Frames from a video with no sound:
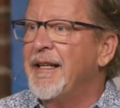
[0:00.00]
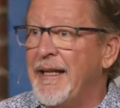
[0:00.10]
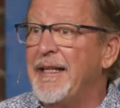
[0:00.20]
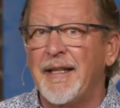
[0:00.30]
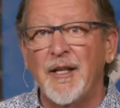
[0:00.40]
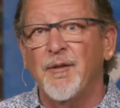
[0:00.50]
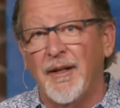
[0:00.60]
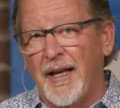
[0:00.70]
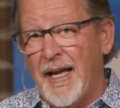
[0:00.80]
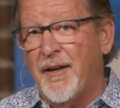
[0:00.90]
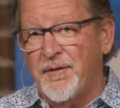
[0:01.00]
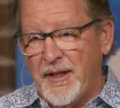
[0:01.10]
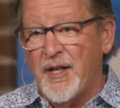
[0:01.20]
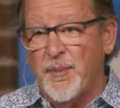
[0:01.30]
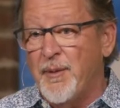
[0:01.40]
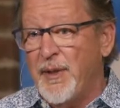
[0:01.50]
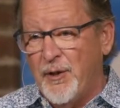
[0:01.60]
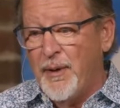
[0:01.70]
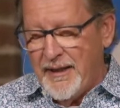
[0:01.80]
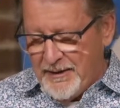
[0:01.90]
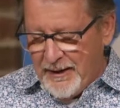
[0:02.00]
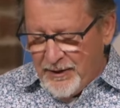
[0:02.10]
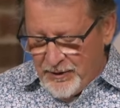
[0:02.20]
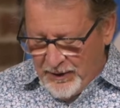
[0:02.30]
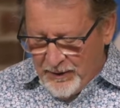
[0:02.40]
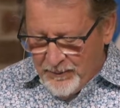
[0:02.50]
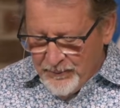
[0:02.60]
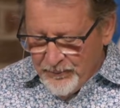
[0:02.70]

anything left has been bequeathed unto you.